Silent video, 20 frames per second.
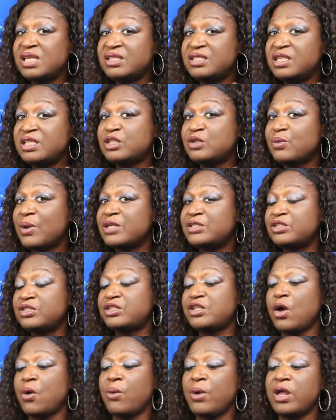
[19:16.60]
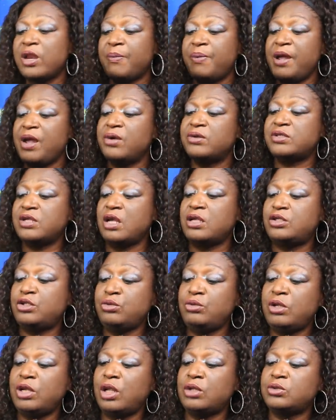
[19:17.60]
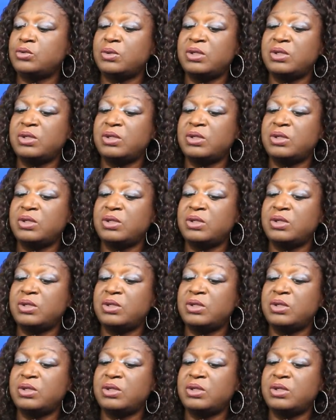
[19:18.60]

Situations though where the parents are too close